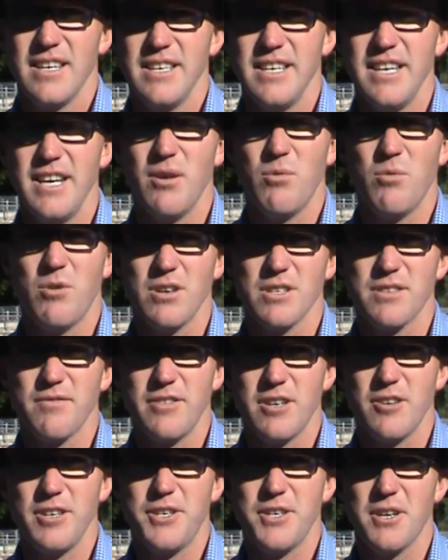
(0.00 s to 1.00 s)
Yeah, it was a
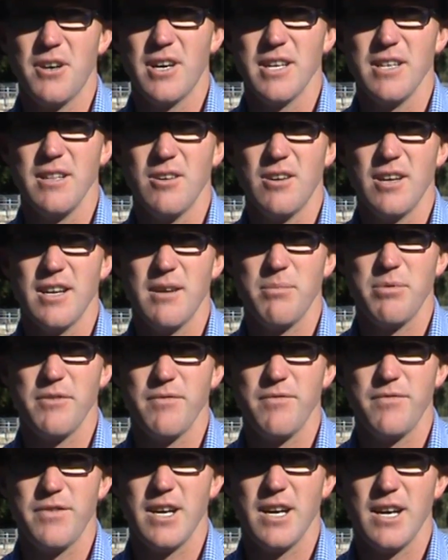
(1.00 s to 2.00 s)
very tidy lineup
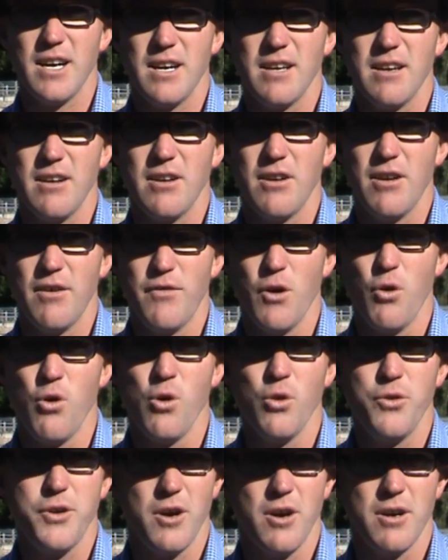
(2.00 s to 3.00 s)
of
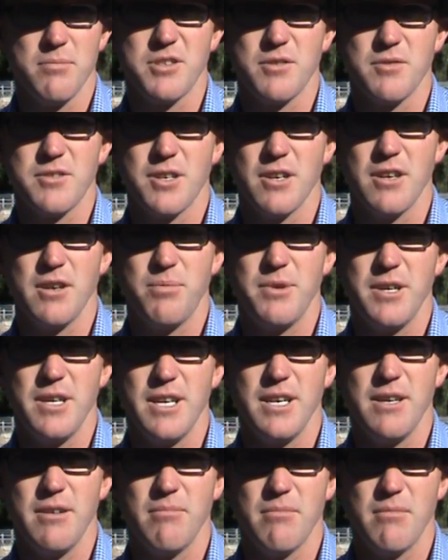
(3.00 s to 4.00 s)
all types of sheep
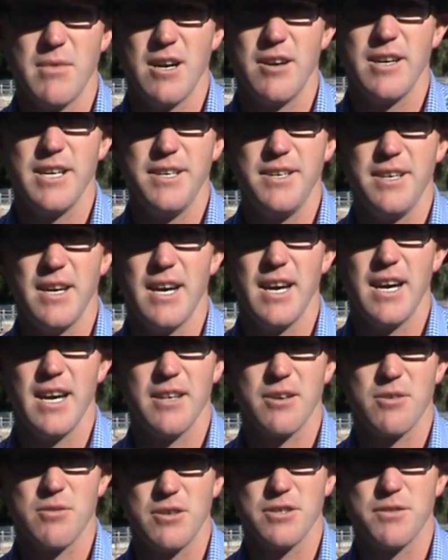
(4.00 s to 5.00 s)
here, Murray.
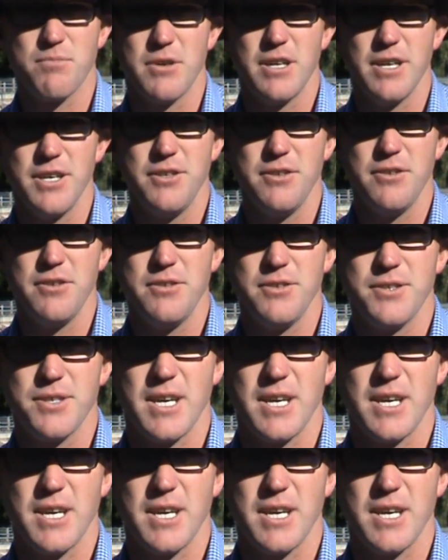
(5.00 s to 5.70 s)
The crossbred ewes